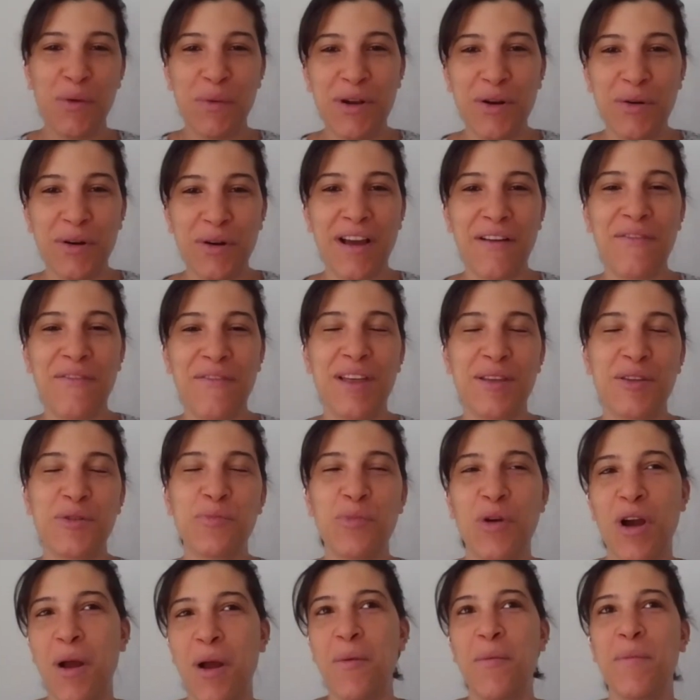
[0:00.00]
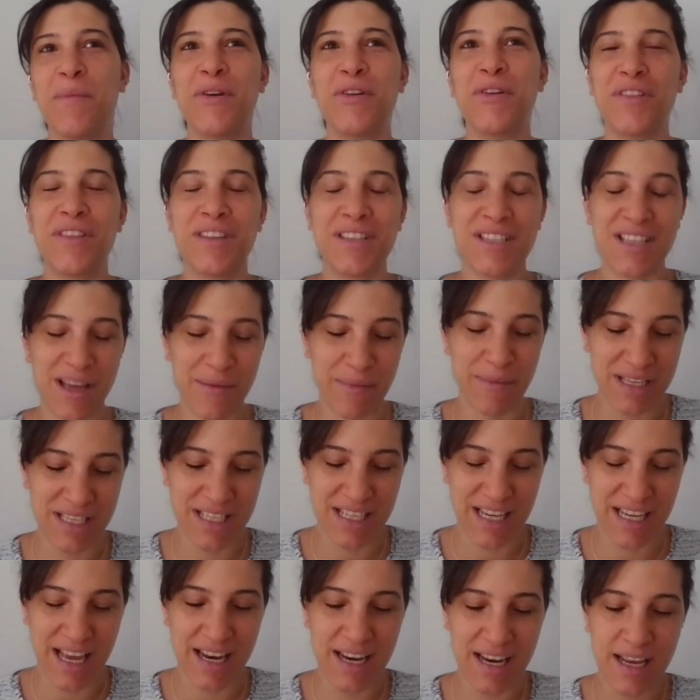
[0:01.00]
We don't have this problem there to the same
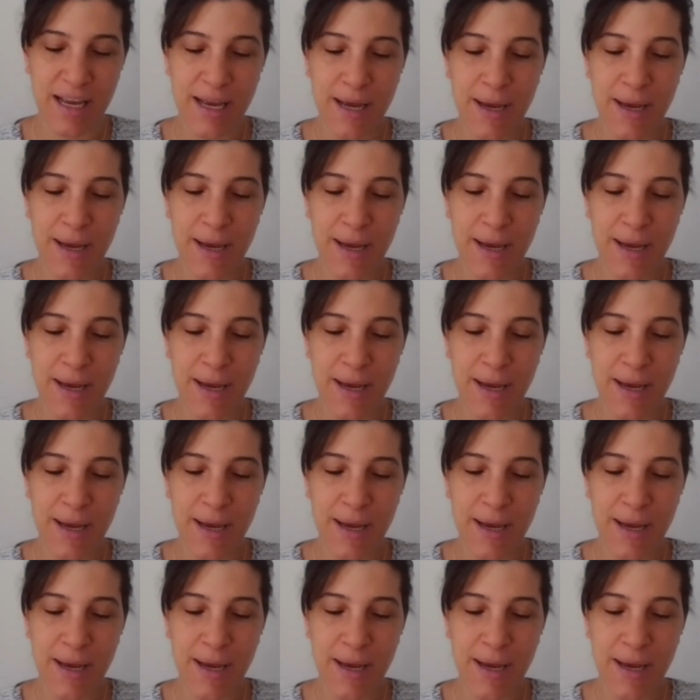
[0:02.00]
extent.